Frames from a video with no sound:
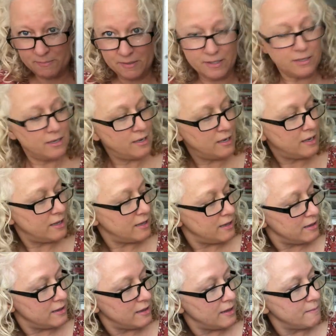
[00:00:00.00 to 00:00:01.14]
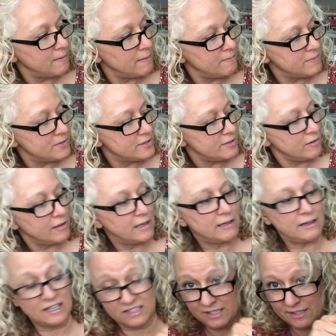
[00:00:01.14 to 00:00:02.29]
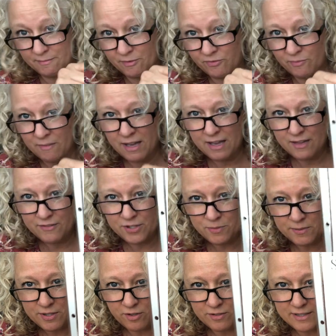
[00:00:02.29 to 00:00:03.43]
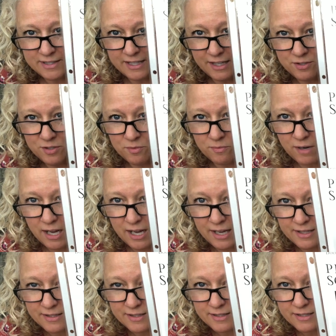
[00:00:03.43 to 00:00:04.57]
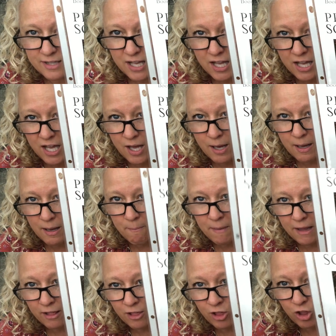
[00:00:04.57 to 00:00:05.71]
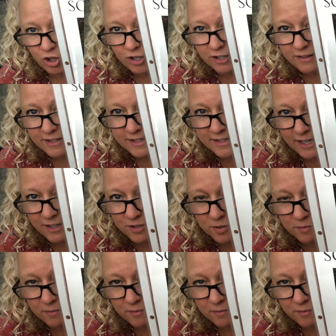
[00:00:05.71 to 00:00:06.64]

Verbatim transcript: but I'm slowly collecting some of them. This one's called Santa Rides. But look at the Santa